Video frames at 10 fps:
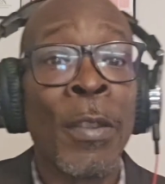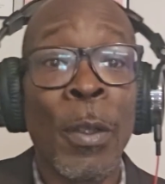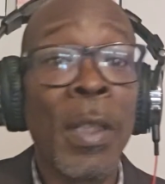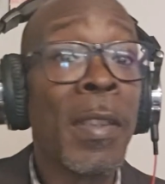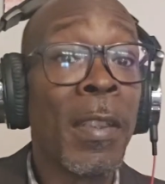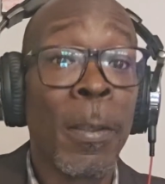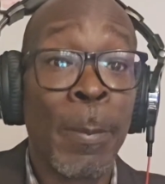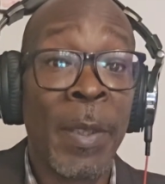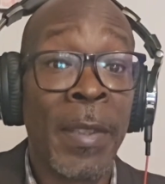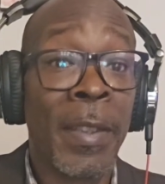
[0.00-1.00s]
so this is
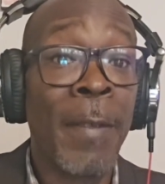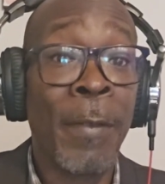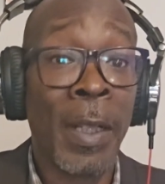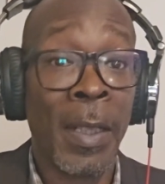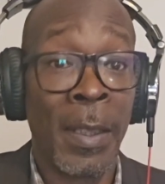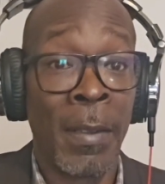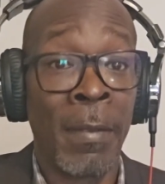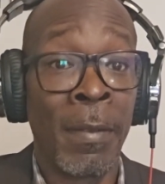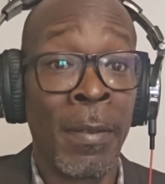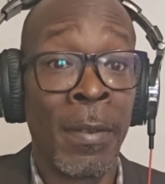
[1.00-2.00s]
specifically
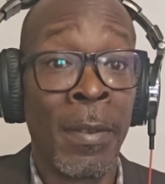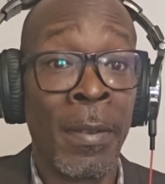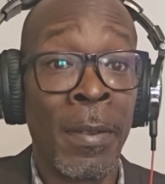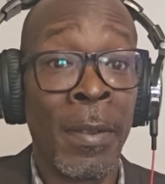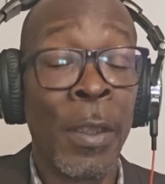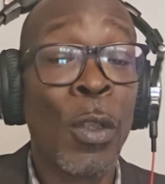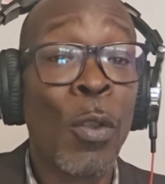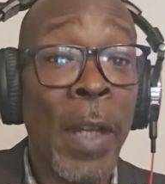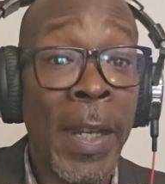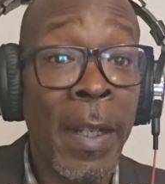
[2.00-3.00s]

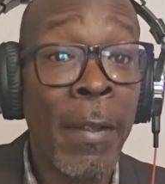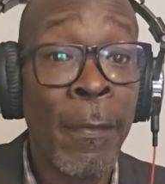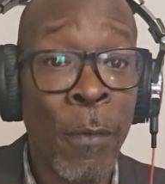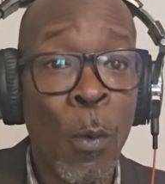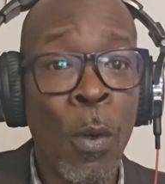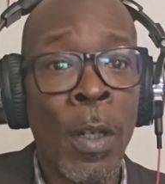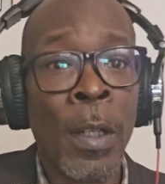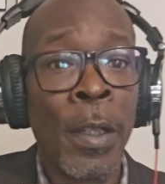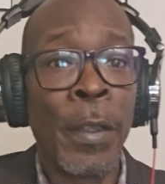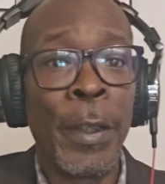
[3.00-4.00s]
created for
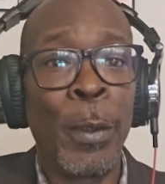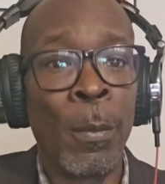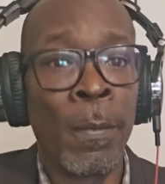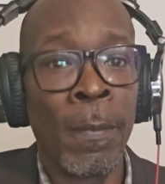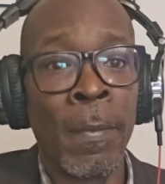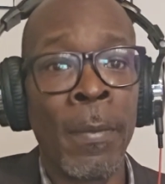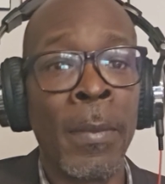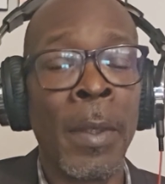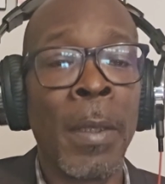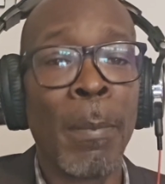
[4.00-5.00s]
you
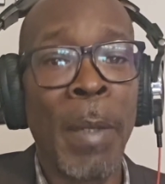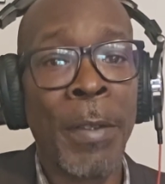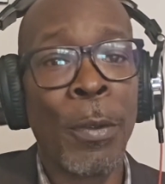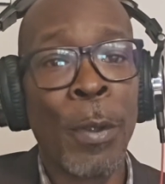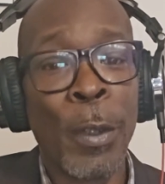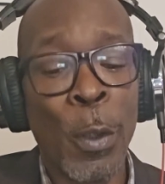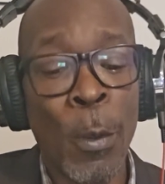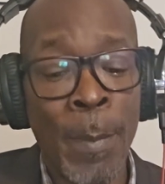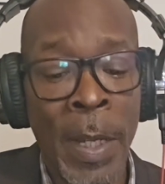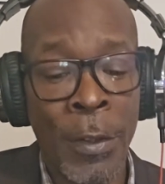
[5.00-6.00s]
based on
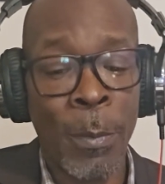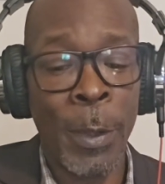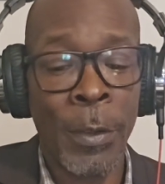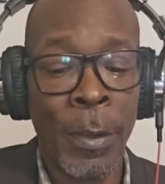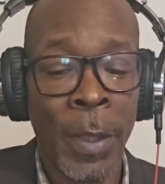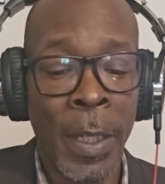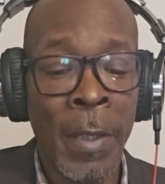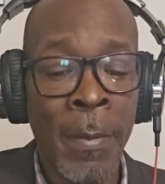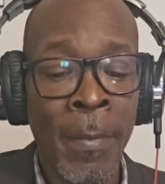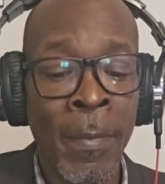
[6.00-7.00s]
your measurements.
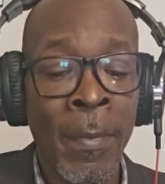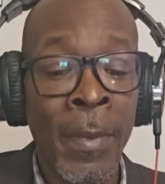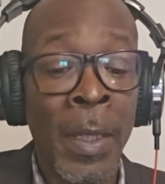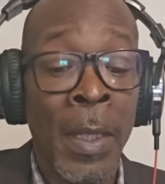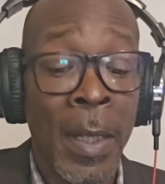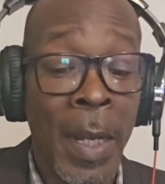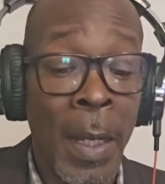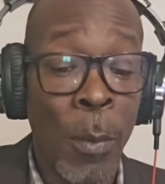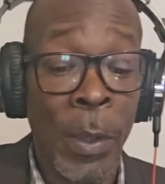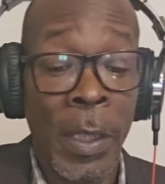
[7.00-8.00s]
Okay,
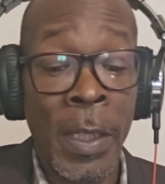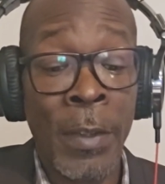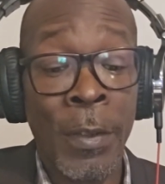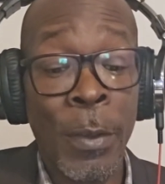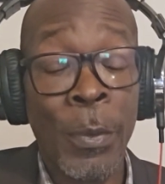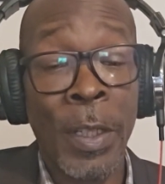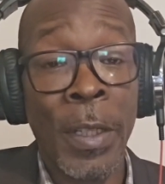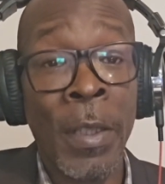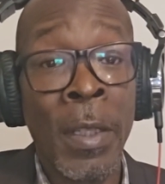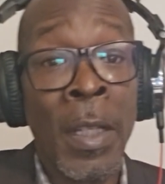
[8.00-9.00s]
now with these suits
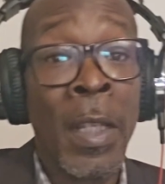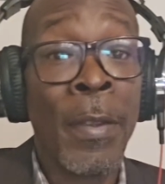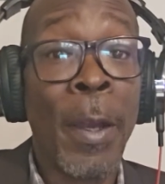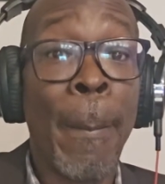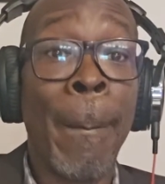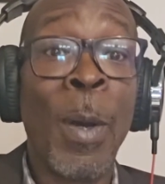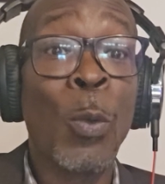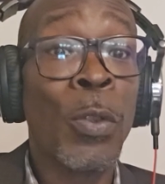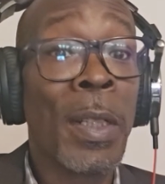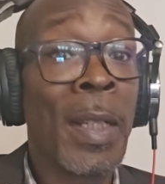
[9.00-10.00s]
here, they're
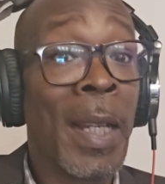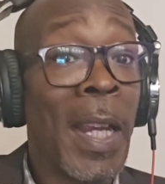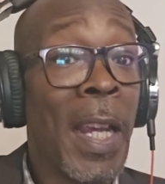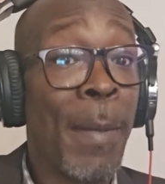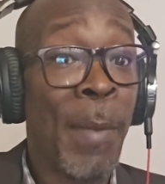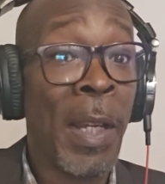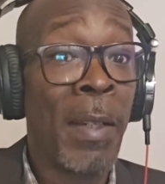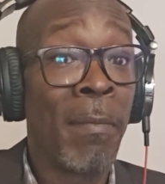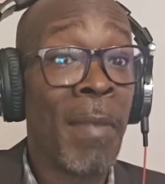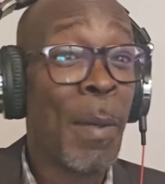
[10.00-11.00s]
mostly
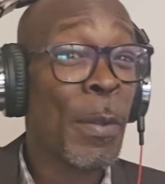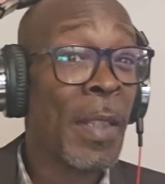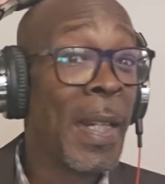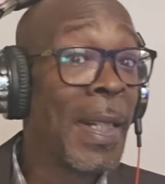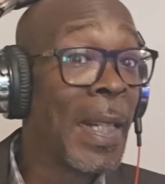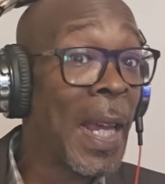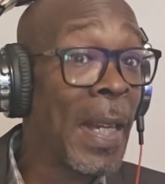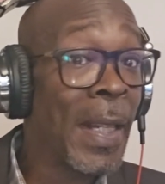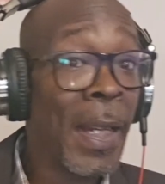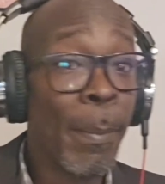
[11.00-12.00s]
handmade. I would say
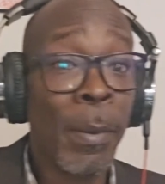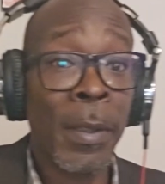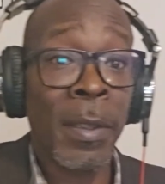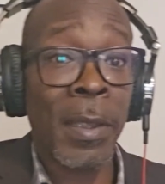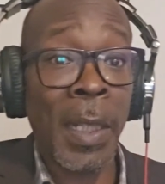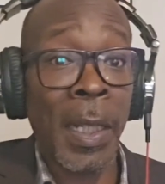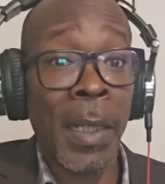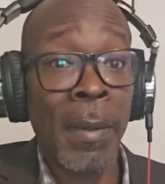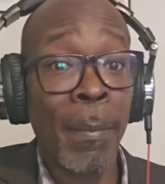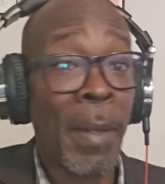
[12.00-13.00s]

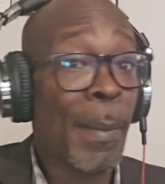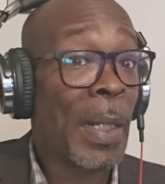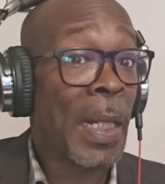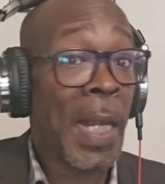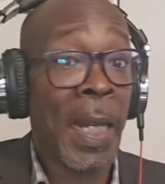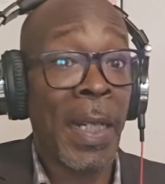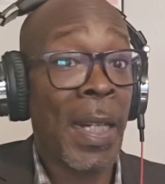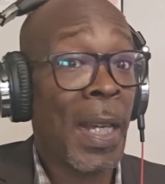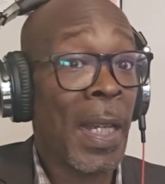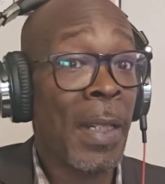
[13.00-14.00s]
98%, maybe
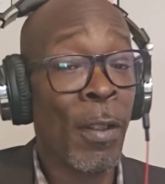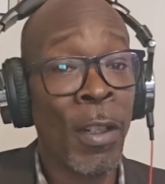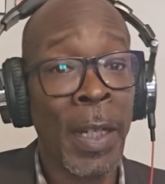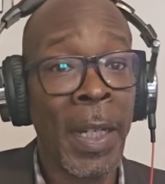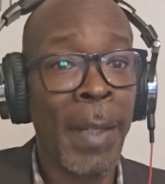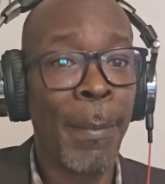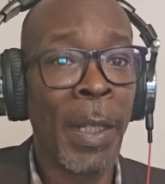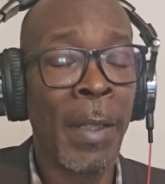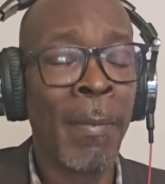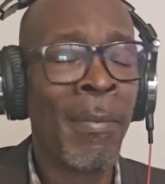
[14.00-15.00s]
99% are
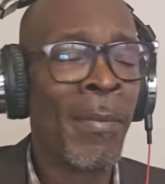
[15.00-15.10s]
handmade.